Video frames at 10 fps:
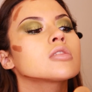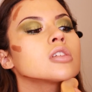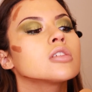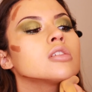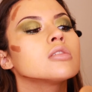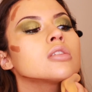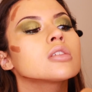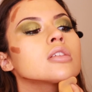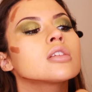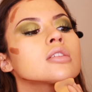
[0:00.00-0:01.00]
just going to use
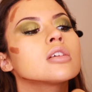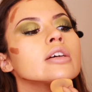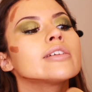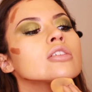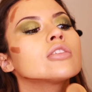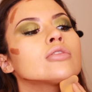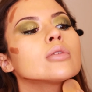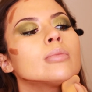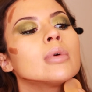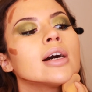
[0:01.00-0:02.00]
the side of
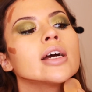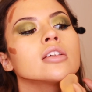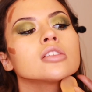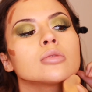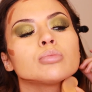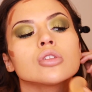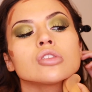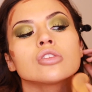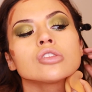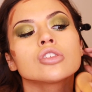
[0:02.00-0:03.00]
my
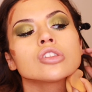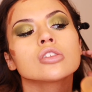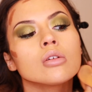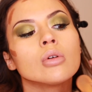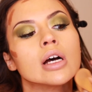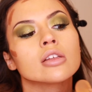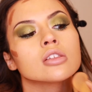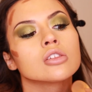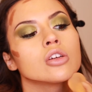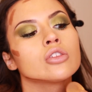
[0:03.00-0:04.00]
sponge where
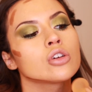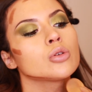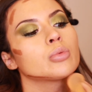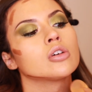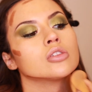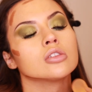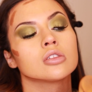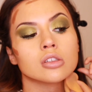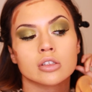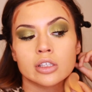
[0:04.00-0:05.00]
there's no
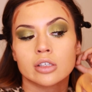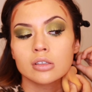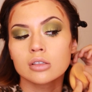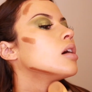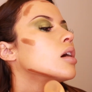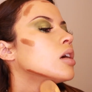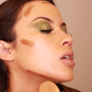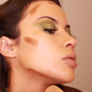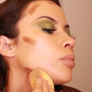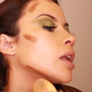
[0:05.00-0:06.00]
product on it
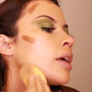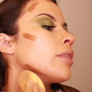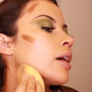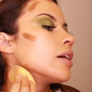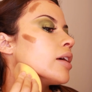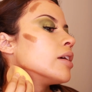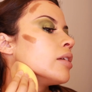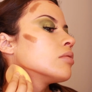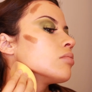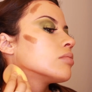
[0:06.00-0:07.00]
and blend that
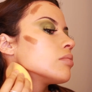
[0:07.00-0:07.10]
in.